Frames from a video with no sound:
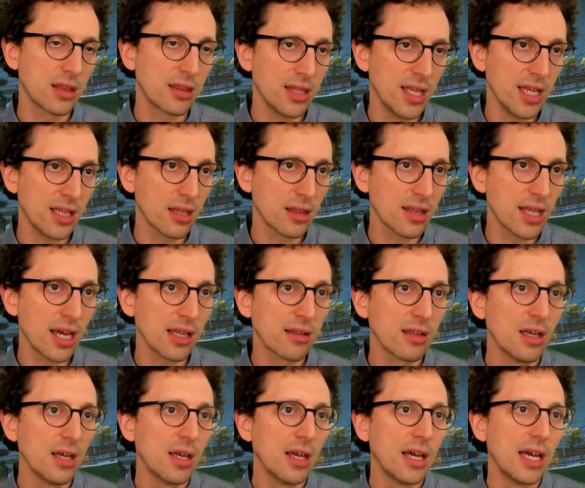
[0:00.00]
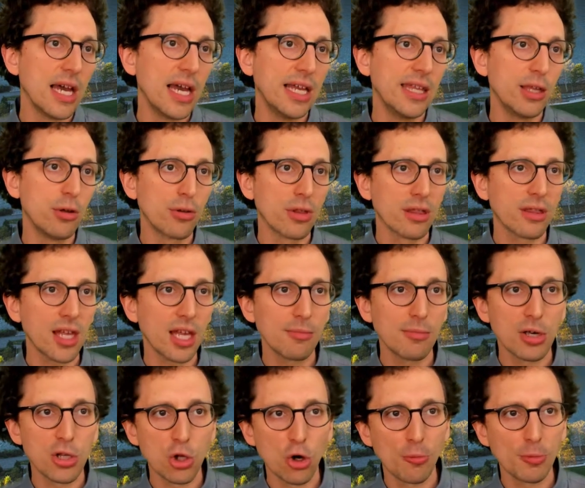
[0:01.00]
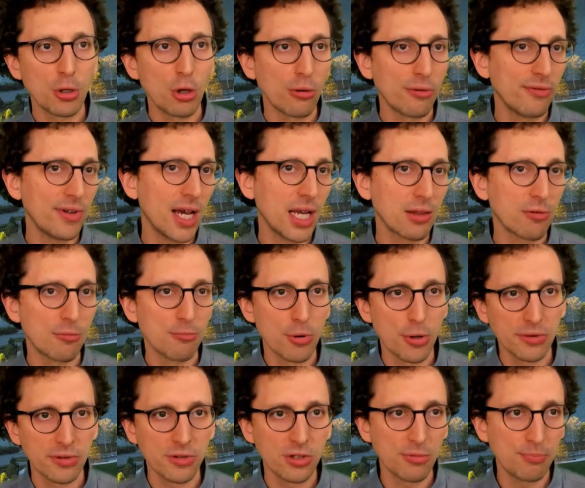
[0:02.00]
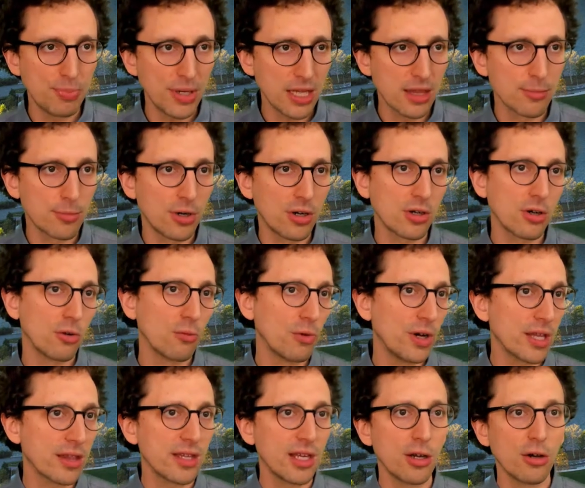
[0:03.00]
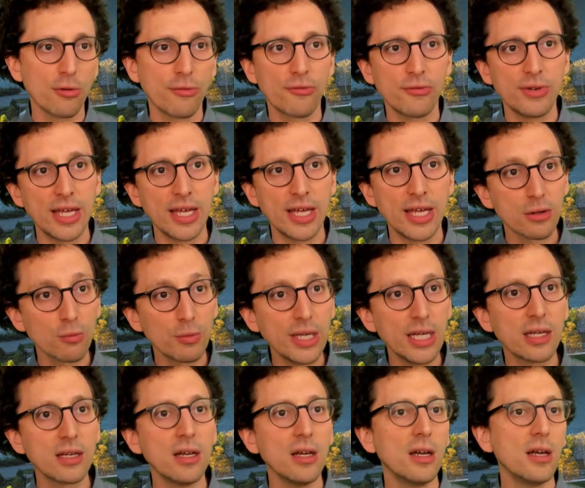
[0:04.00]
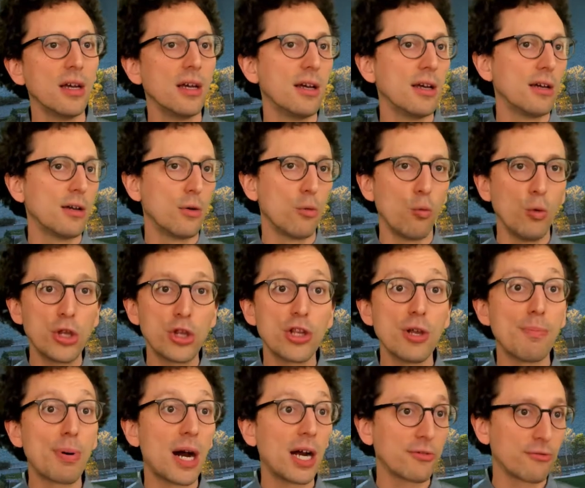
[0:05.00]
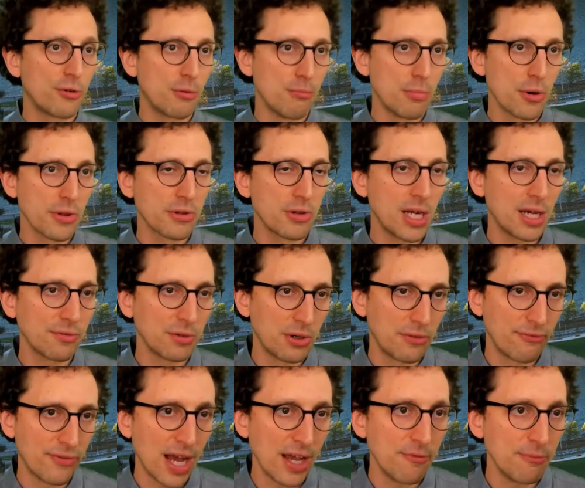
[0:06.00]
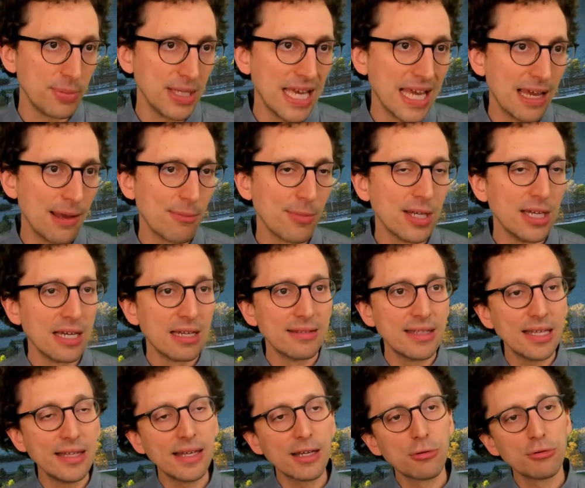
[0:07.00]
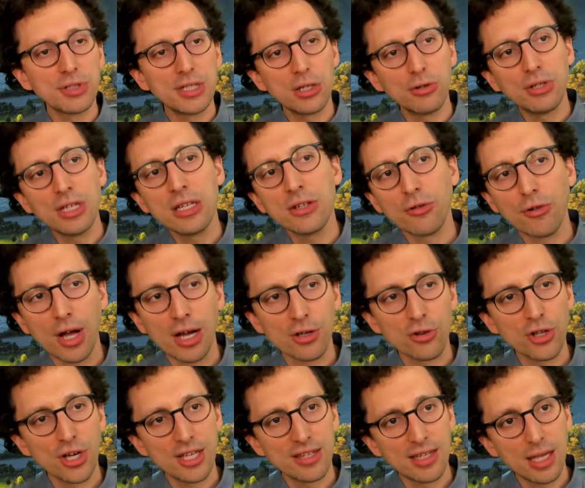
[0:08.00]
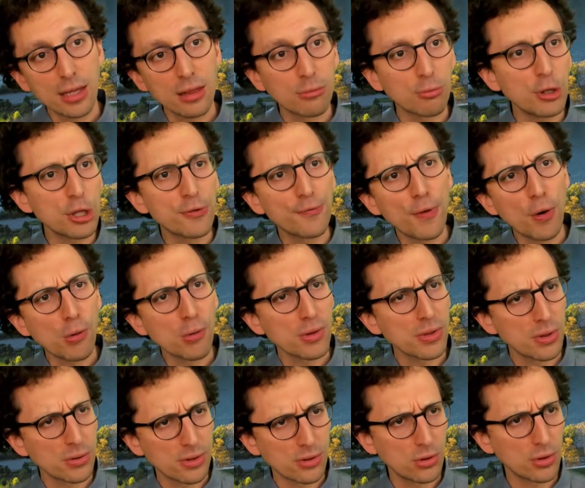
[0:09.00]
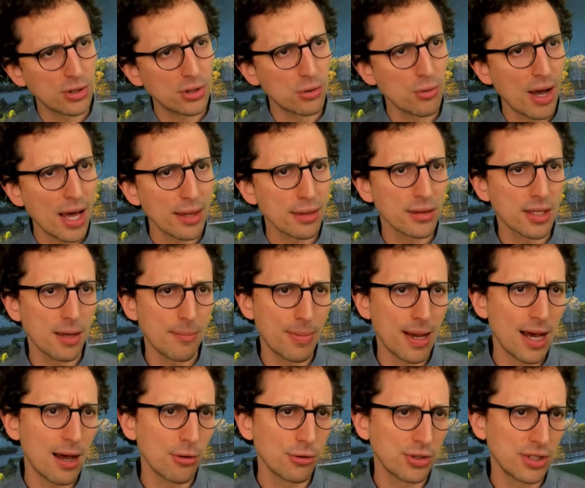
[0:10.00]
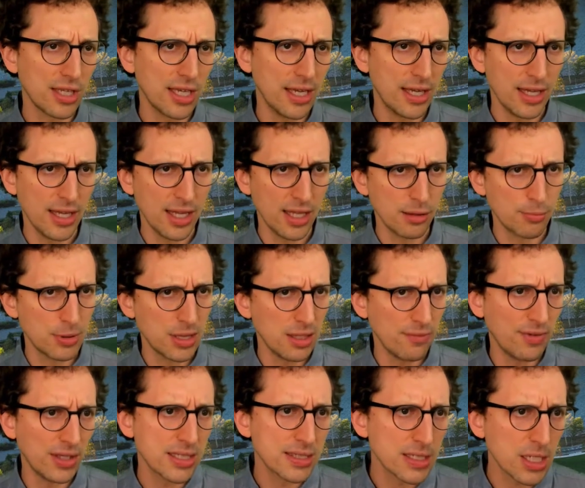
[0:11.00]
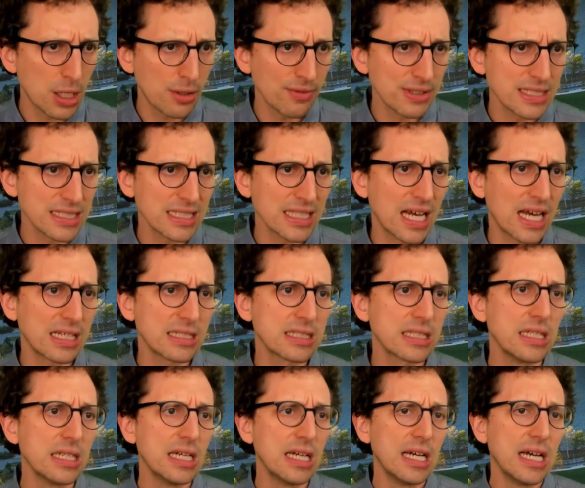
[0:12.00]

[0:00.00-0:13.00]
dataset. The user starts by showing me all flights from Boston to Pittsburgh on Wednesday of next week, which depart from Boston after 5 p.m. Then they continue the interaction. They switch focus to ask about a specific service class.